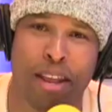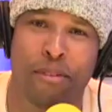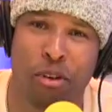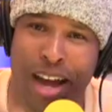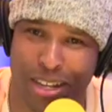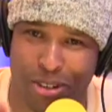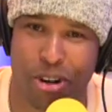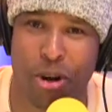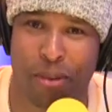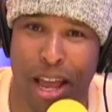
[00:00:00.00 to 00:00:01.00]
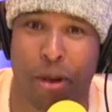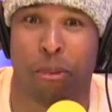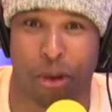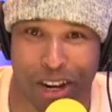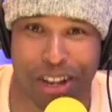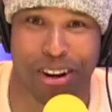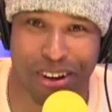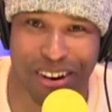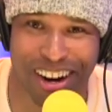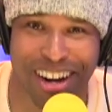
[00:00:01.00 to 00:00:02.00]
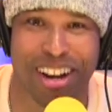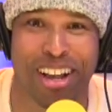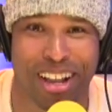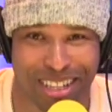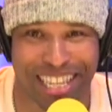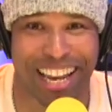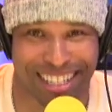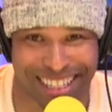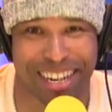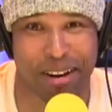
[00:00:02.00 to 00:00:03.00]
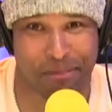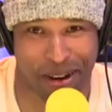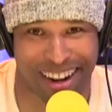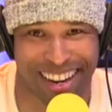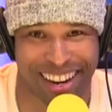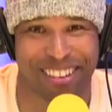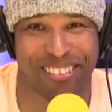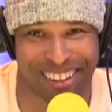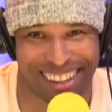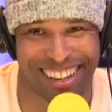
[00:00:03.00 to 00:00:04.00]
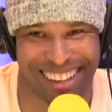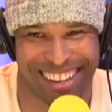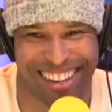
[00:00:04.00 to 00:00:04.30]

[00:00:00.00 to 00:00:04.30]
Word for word: of you guys at home like really, Lauren. Dana's gonna get pregnant. really.